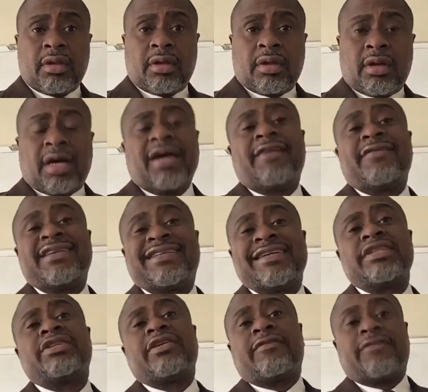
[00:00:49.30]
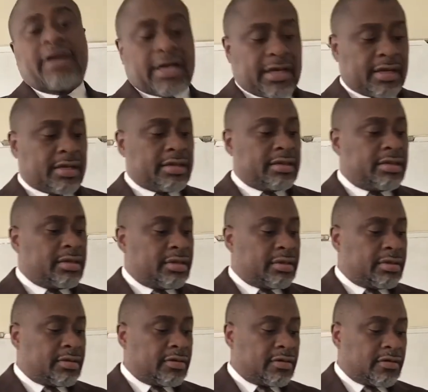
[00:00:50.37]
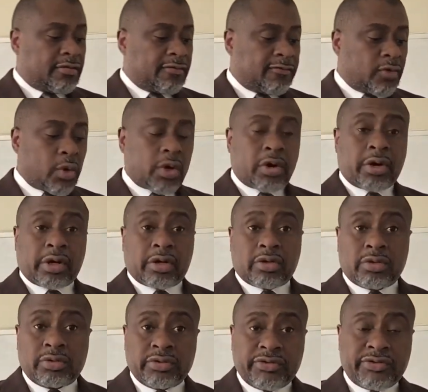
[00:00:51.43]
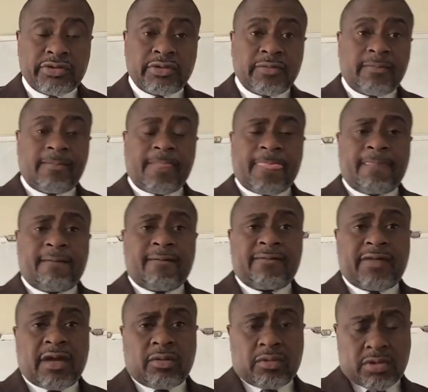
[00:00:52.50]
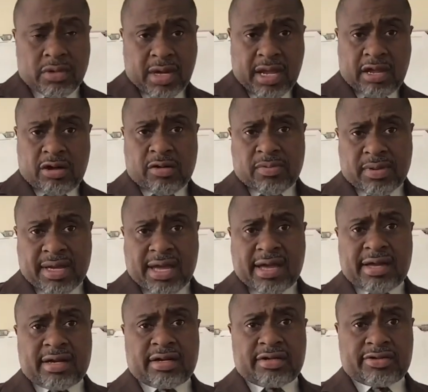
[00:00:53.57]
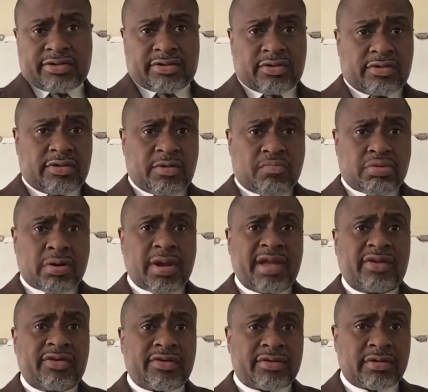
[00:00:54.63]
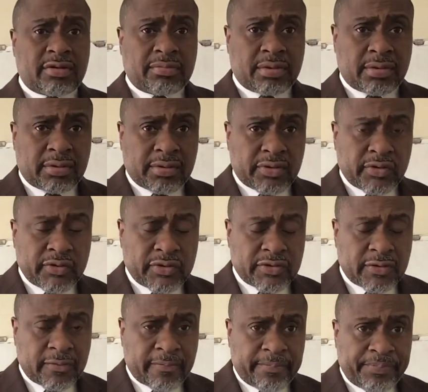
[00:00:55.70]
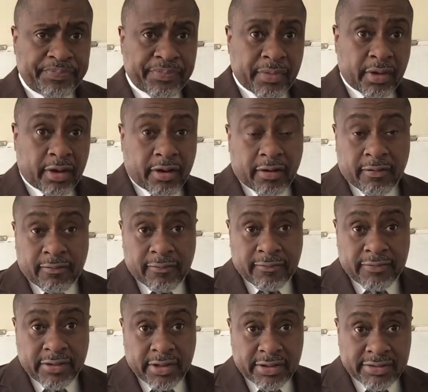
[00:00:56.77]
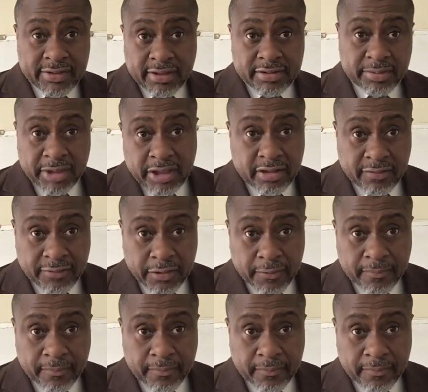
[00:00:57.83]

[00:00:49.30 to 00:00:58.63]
I have identified 4 articles that will help guide us through the principles of the assessment interview.